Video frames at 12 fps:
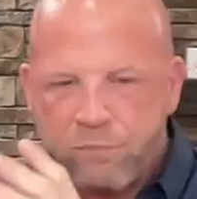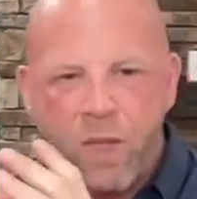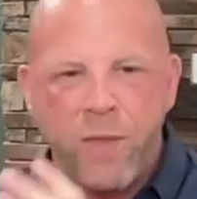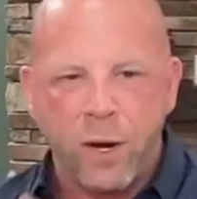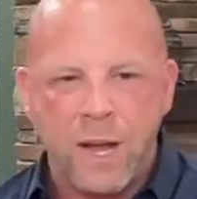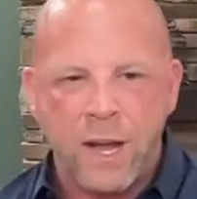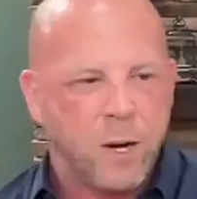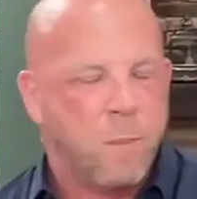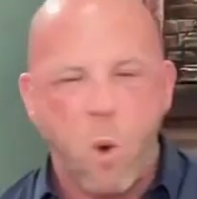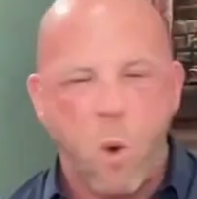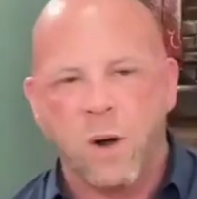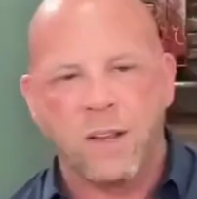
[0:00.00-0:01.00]
that are coming on
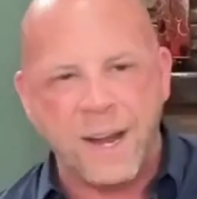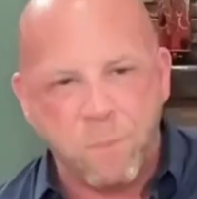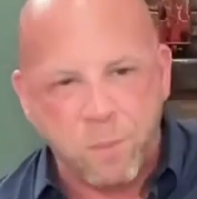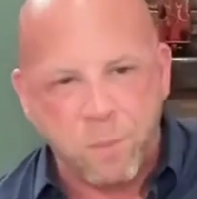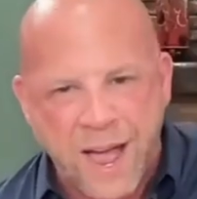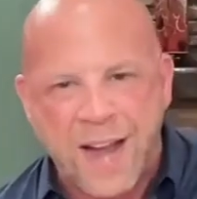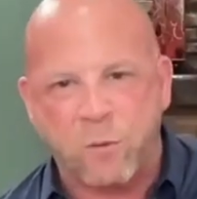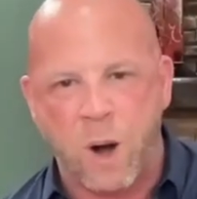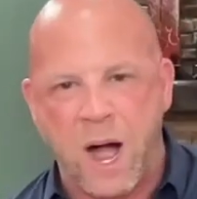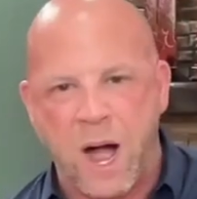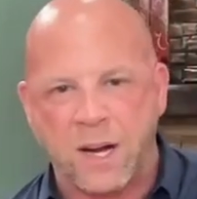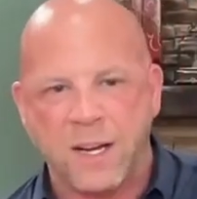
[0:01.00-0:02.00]
board like
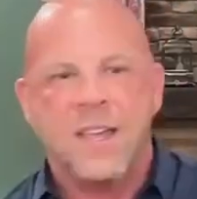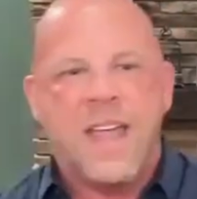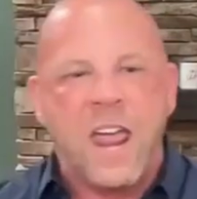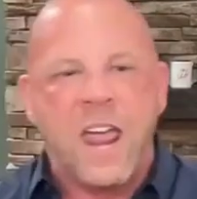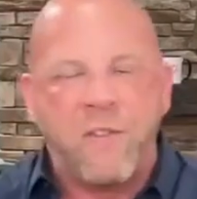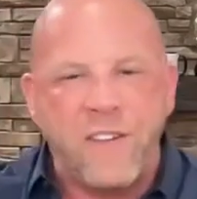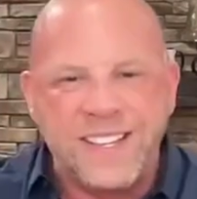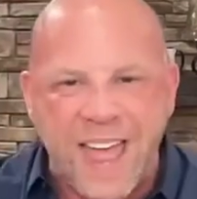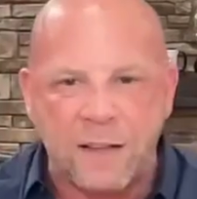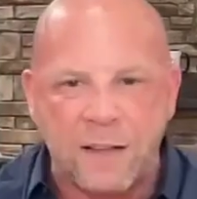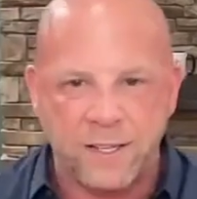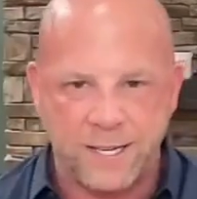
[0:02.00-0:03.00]
BlackRock and
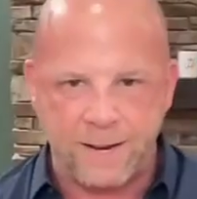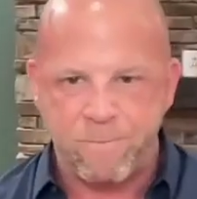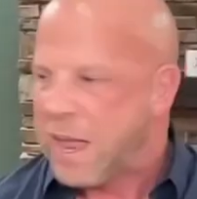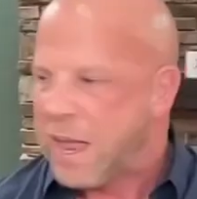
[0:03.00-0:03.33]
Fidelity.